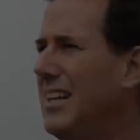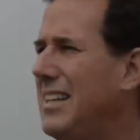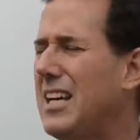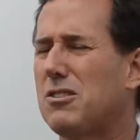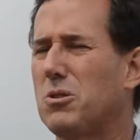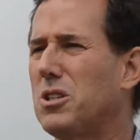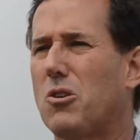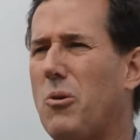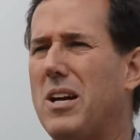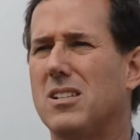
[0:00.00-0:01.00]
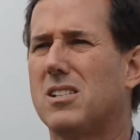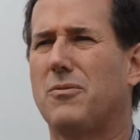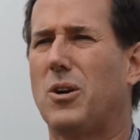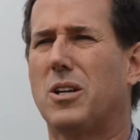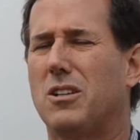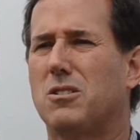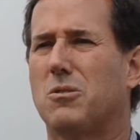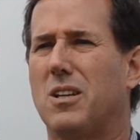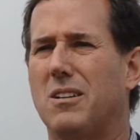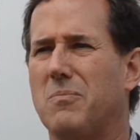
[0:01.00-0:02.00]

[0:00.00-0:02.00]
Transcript: And that's really the greatness of our country,